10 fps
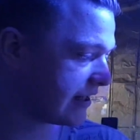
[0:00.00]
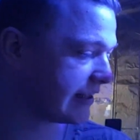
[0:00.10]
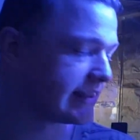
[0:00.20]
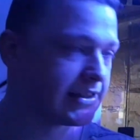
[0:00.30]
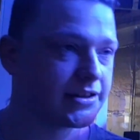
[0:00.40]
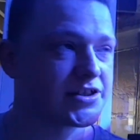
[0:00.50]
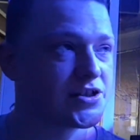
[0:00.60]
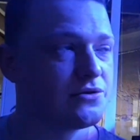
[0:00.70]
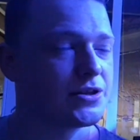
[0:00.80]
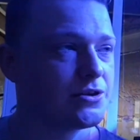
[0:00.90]
And in the
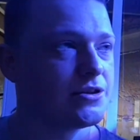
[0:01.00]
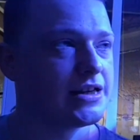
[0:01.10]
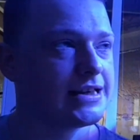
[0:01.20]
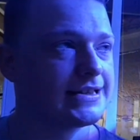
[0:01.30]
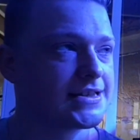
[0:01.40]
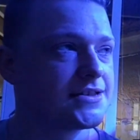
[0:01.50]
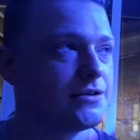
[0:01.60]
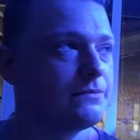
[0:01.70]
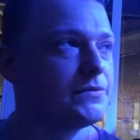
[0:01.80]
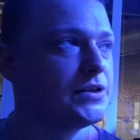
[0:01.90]

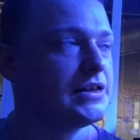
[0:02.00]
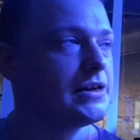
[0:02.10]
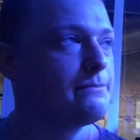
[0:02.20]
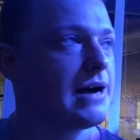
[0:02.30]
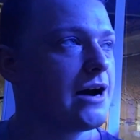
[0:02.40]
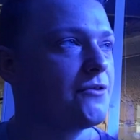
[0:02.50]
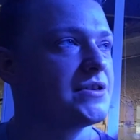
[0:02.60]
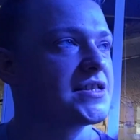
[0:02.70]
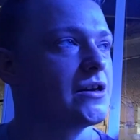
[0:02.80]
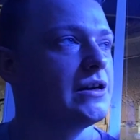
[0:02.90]
230 the power
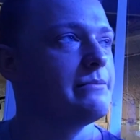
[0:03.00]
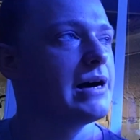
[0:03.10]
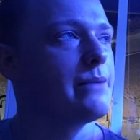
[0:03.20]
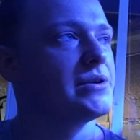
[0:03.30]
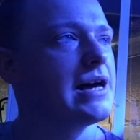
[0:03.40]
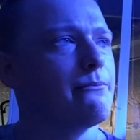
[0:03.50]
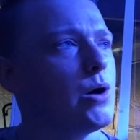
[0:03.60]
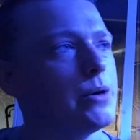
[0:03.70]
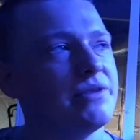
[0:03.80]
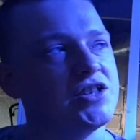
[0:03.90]
is slightly better, but that
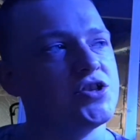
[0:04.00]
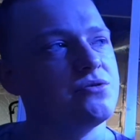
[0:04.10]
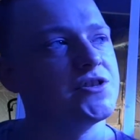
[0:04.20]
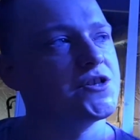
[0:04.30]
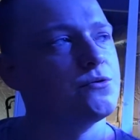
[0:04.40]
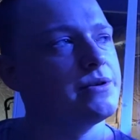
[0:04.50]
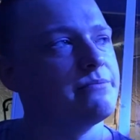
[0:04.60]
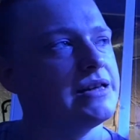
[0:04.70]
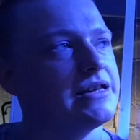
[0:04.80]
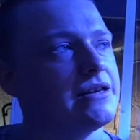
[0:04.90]
might be due to it
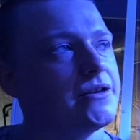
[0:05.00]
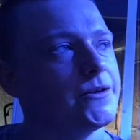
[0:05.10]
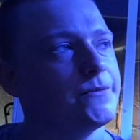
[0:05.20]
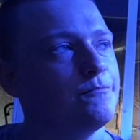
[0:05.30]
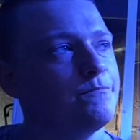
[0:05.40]
being a